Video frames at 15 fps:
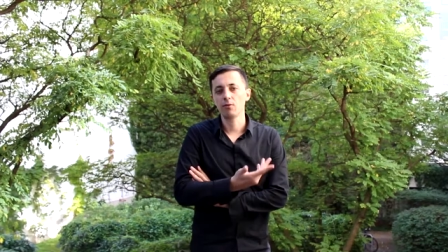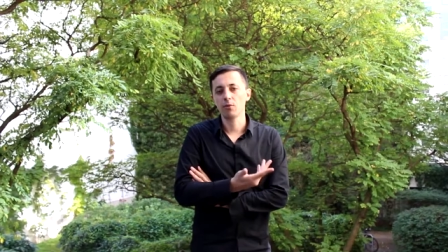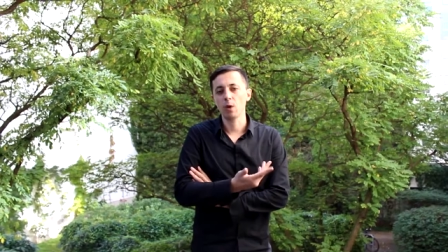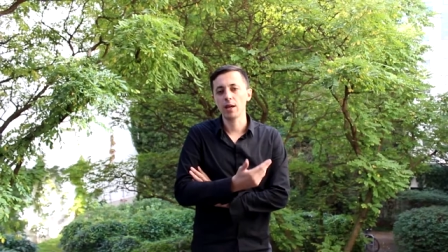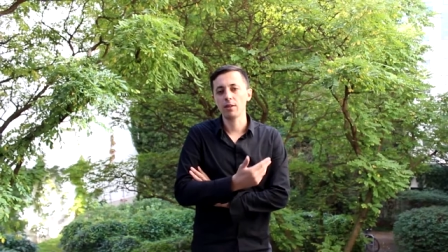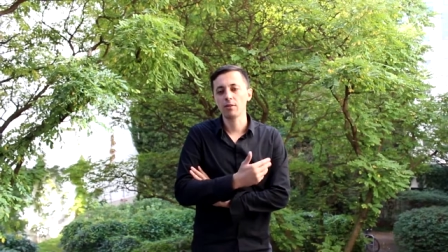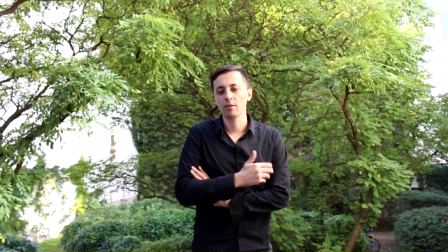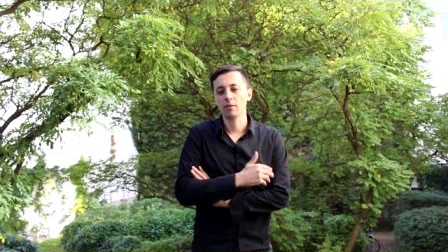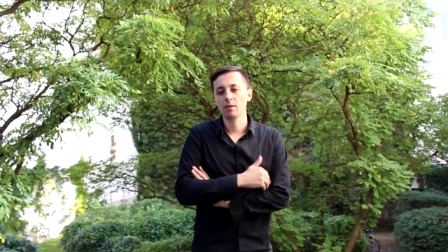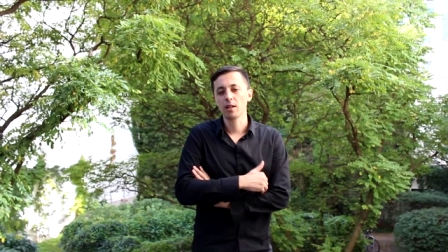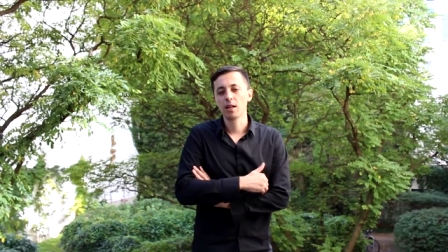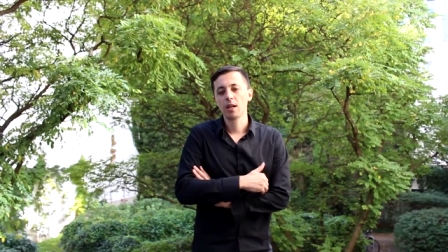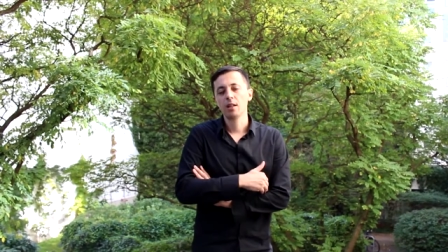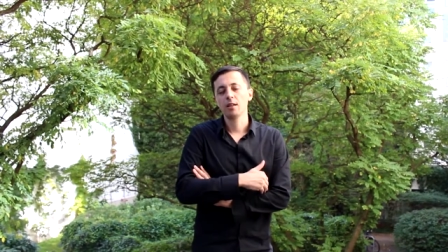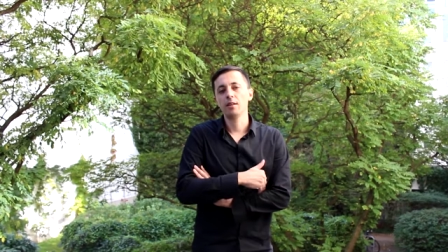
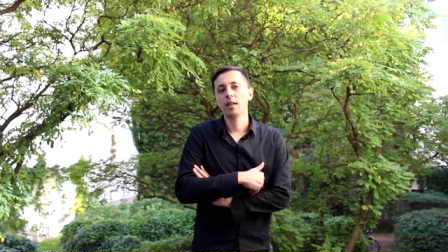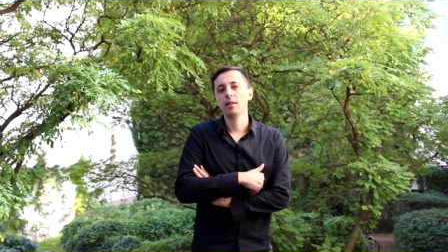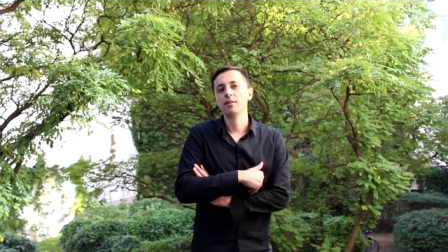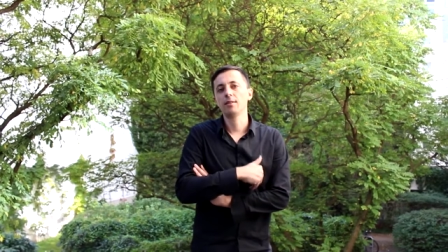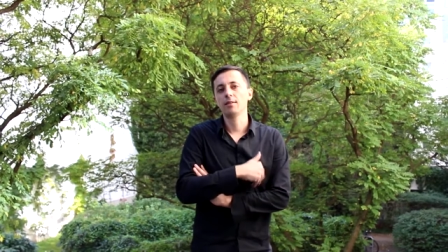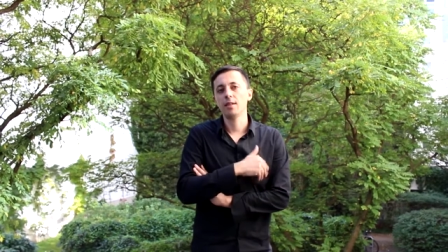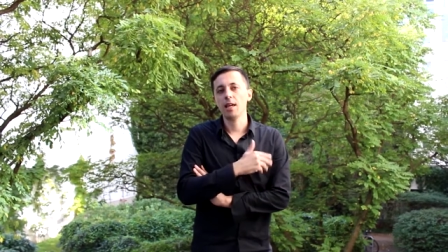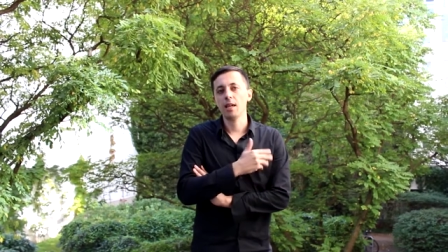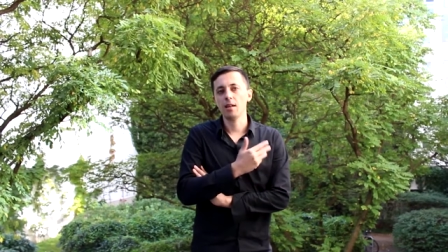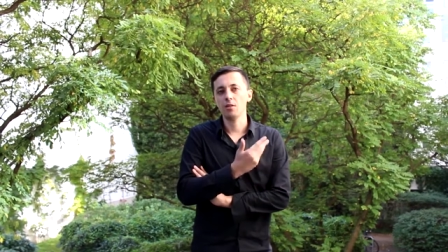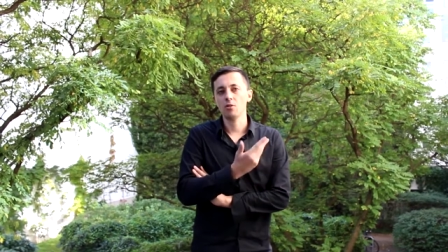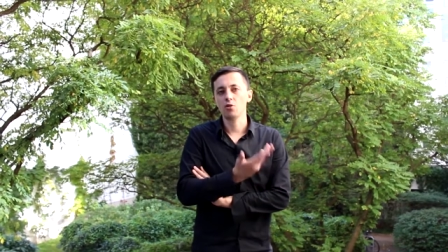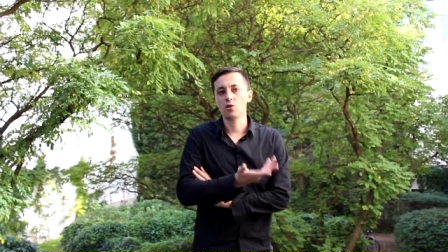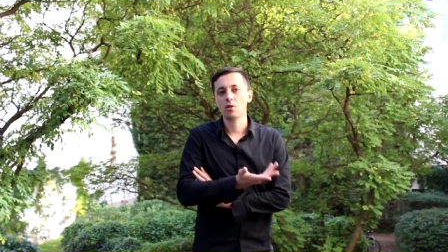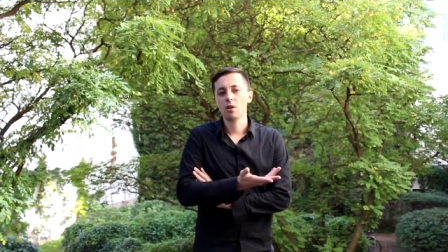influencer, they
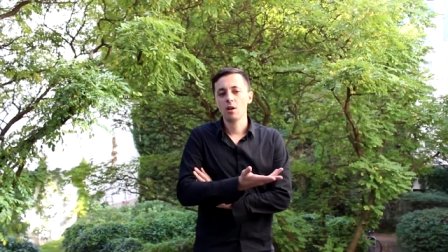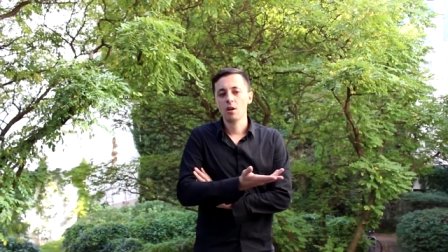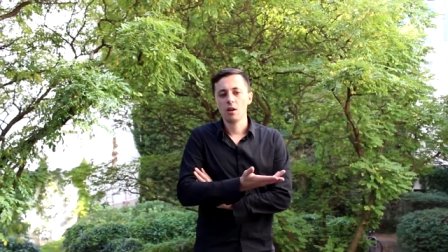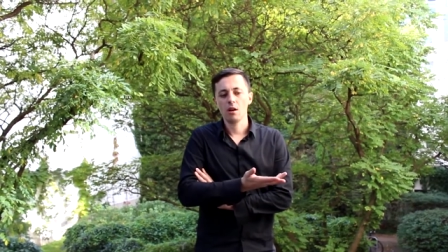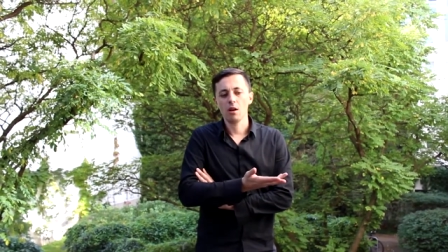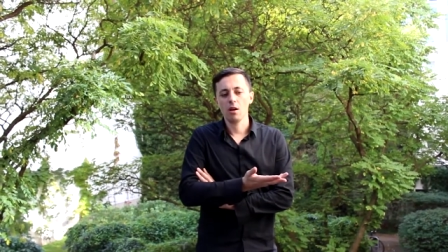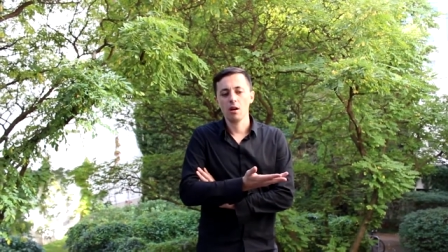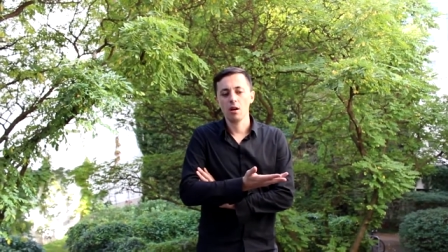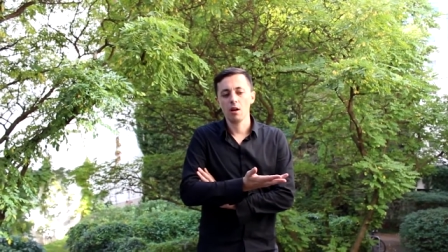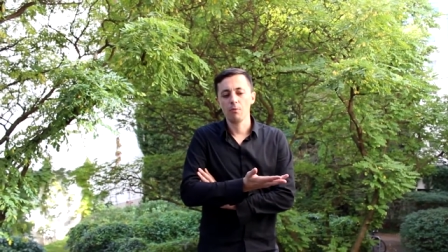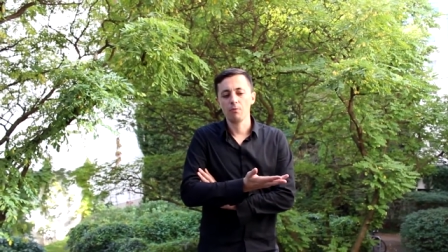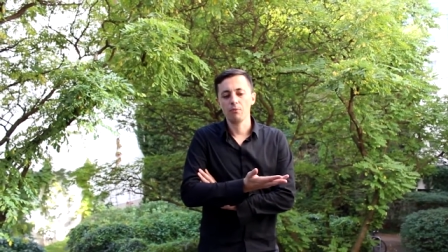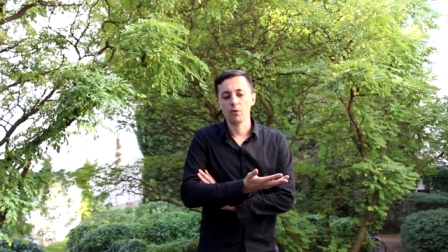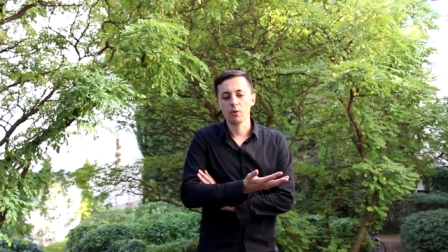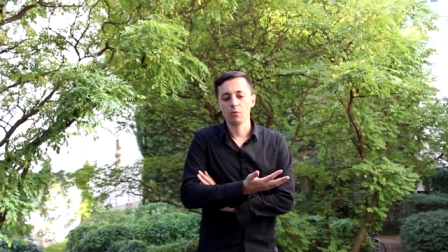stage um,